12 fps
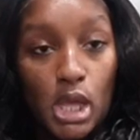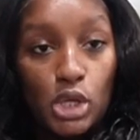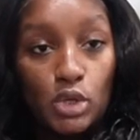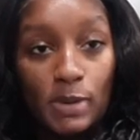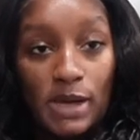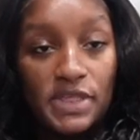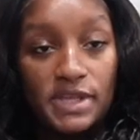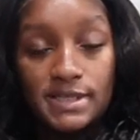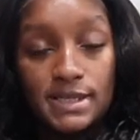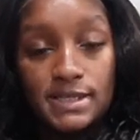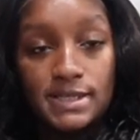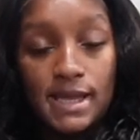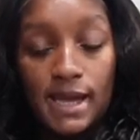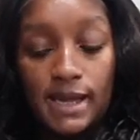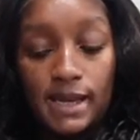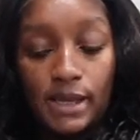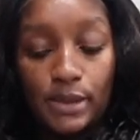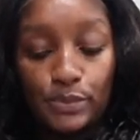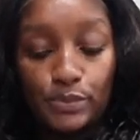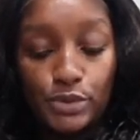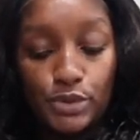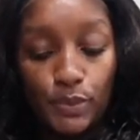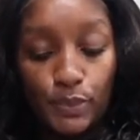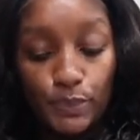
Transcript: you buy things and it's not heading. So,